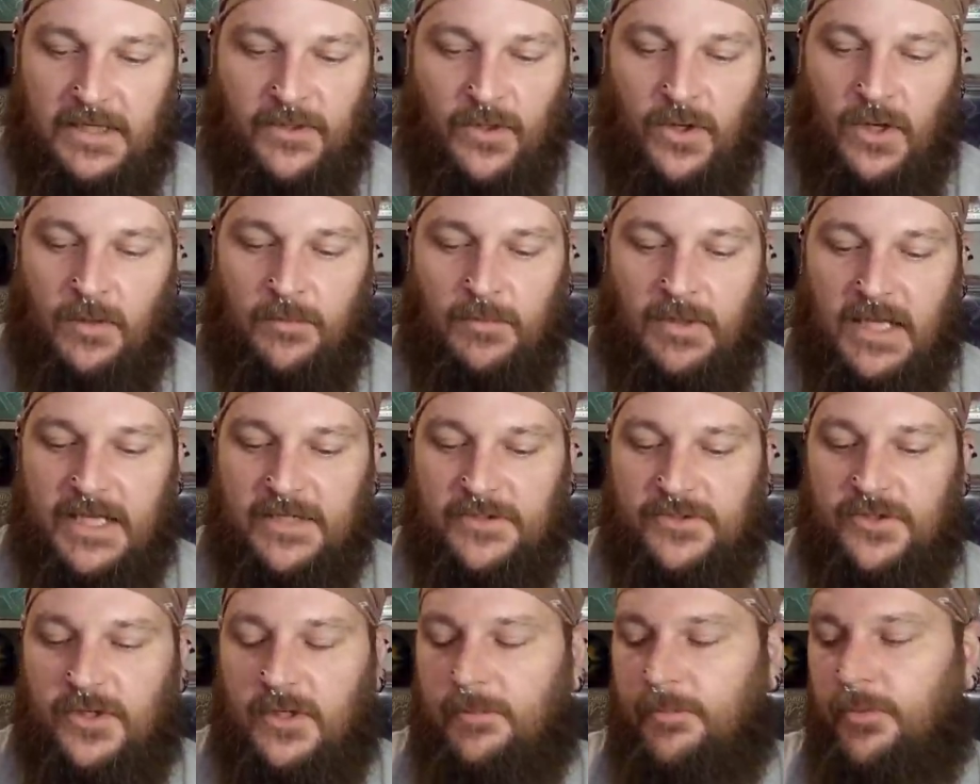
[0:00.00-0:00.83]
know I'm
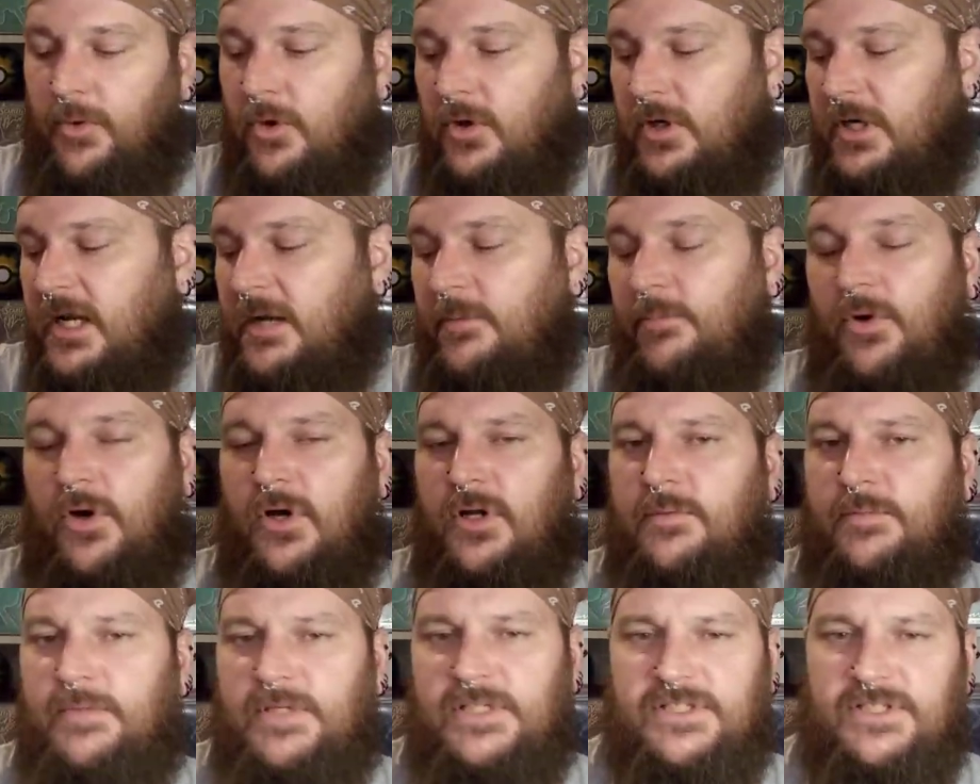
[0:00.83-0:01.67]
late to the party. I
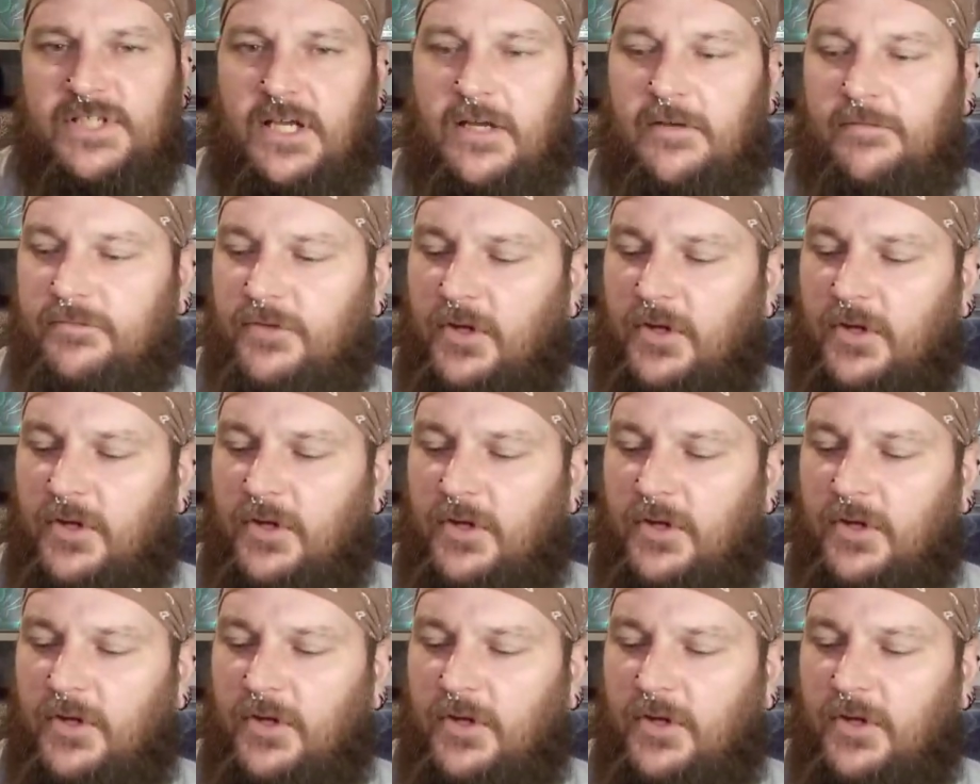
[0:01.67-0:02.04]
bought it myself.